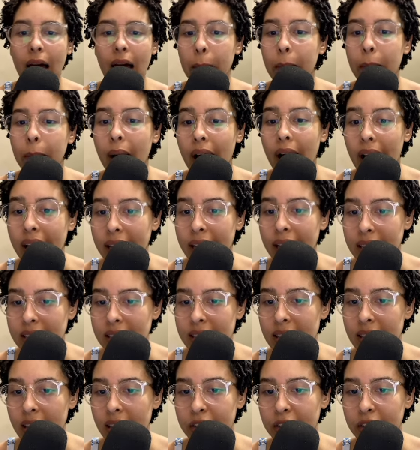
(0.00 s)
but
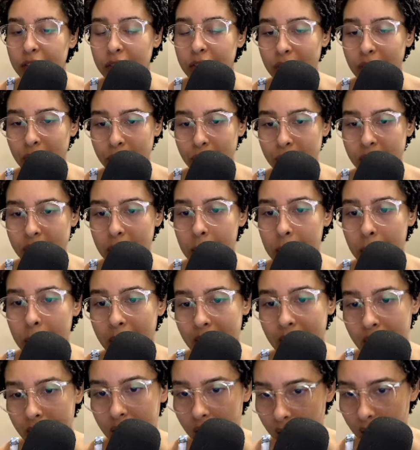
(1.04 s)
instead of using
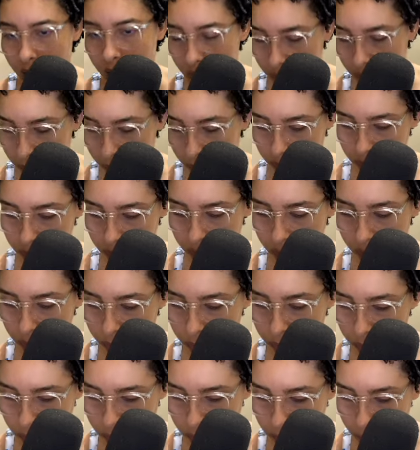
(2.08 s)
may, I will
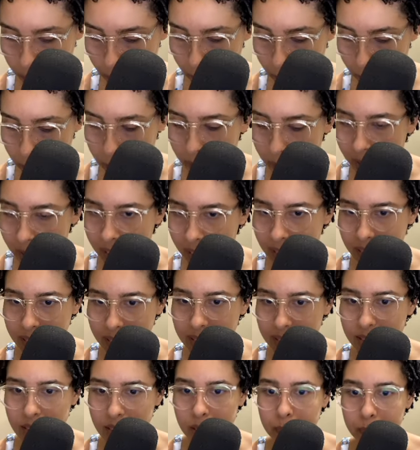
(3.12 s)
use
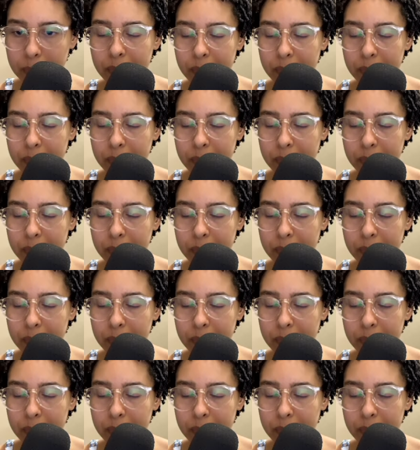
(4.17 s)
might.